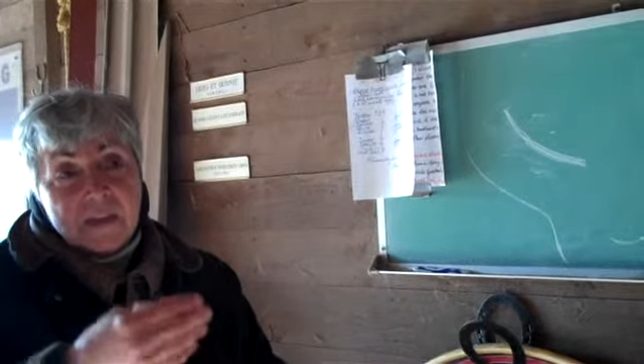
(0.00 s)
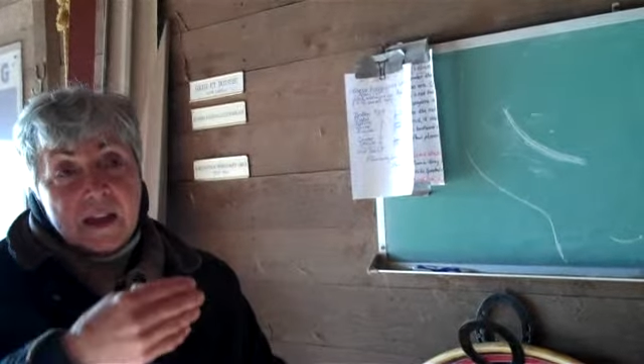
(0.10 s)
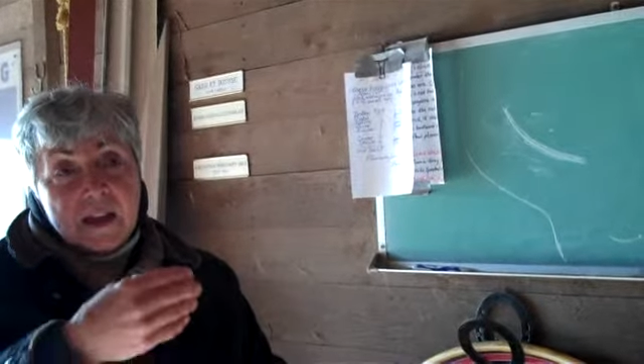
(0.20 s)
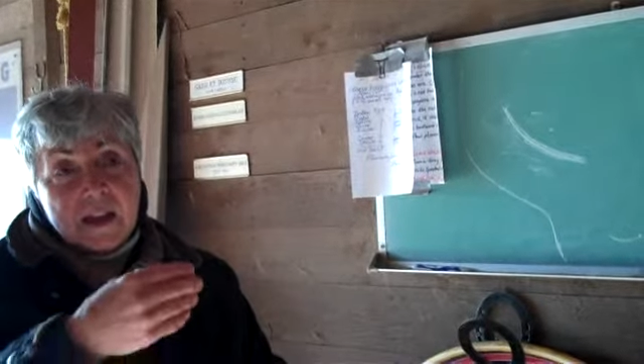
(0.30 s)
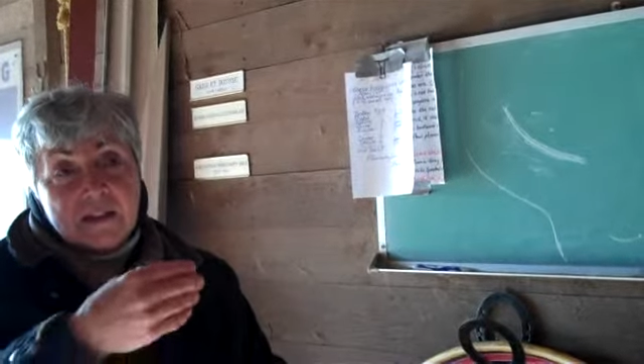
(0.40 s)

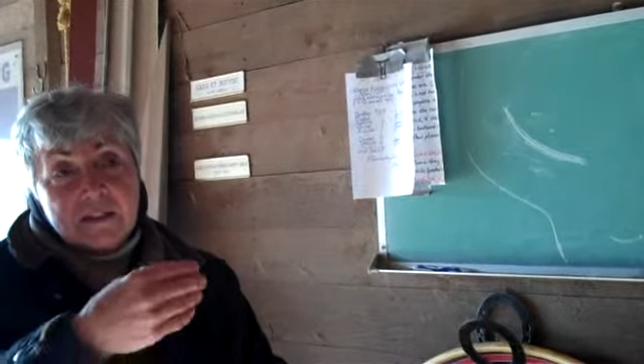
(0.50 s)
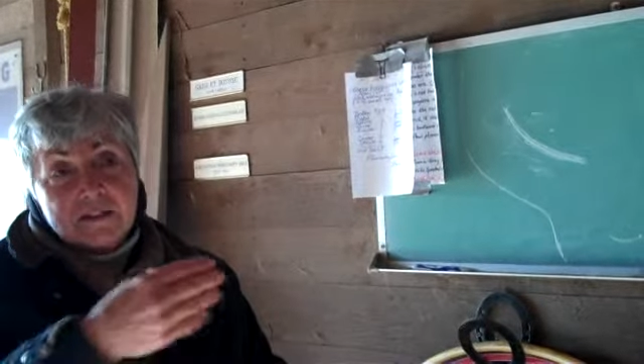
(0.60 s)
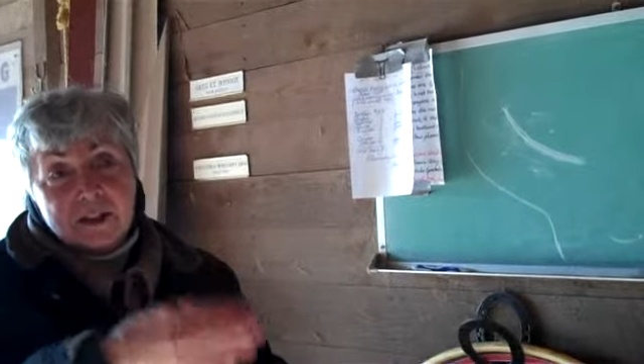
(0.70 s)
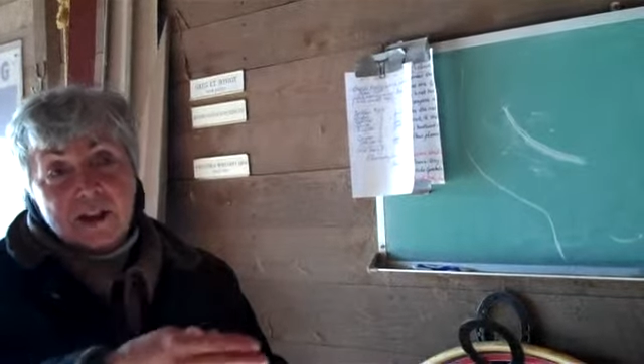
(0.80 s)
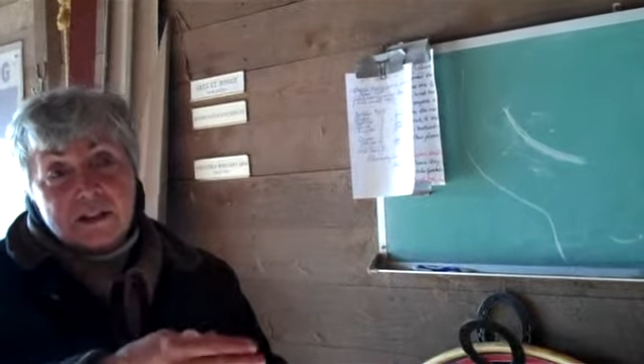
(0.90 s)
and
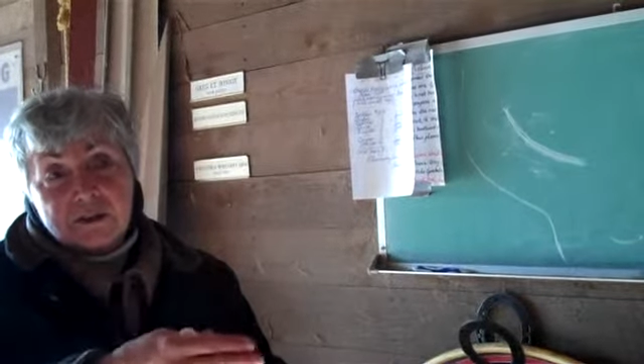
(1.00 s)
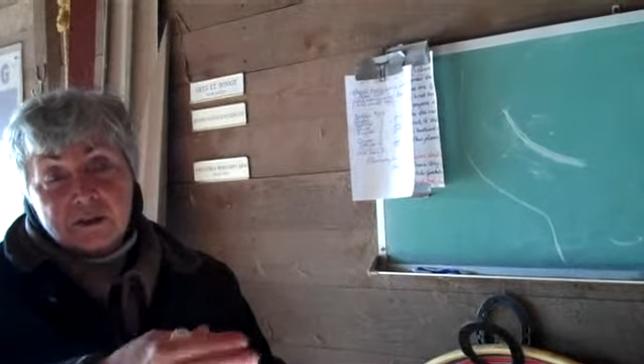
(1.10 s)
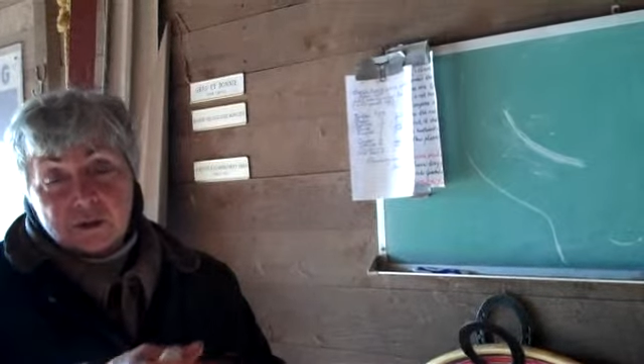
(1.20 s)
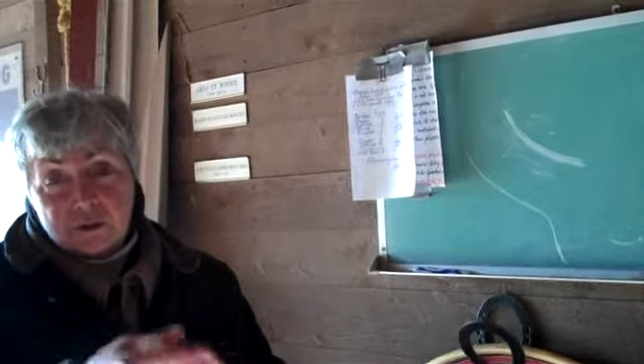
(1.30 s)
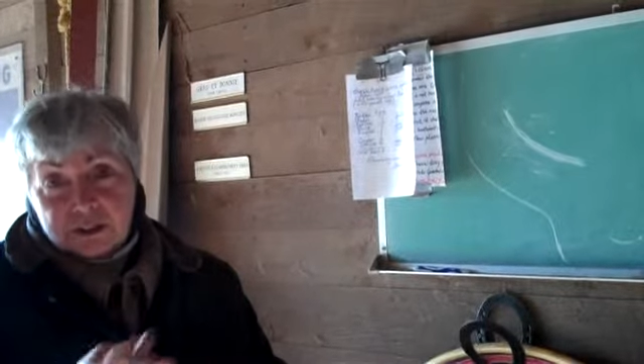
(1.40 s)
Don
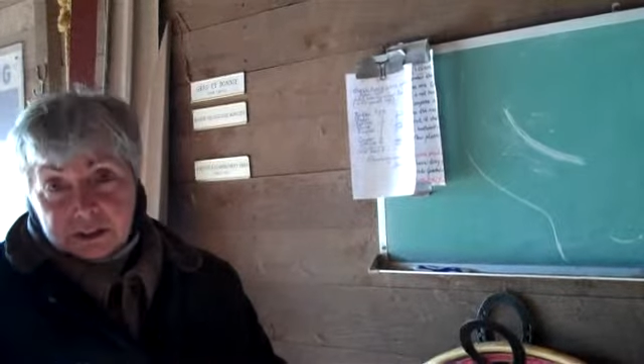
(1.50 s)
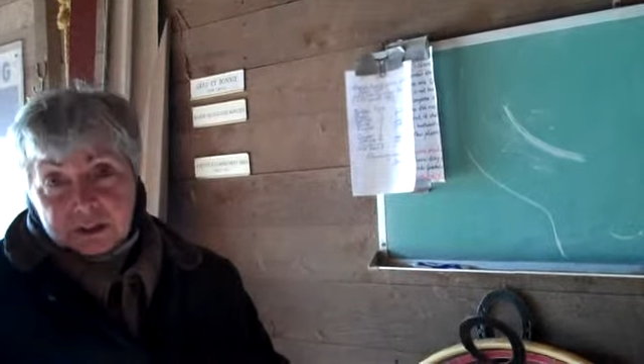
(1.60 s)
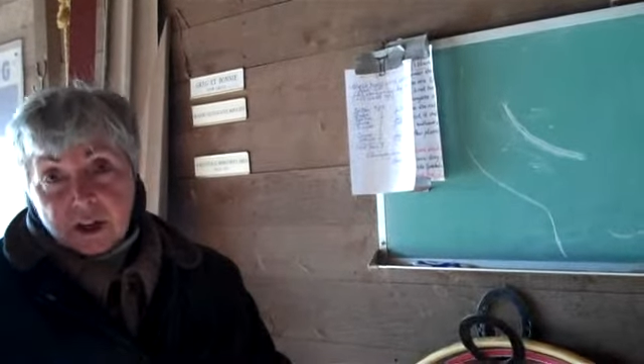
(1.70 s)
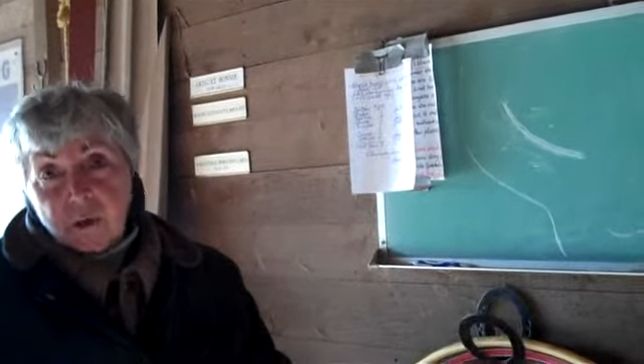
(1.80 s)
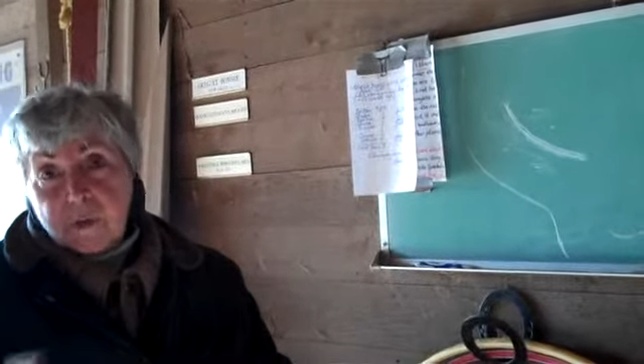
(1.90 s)
sold Cisco,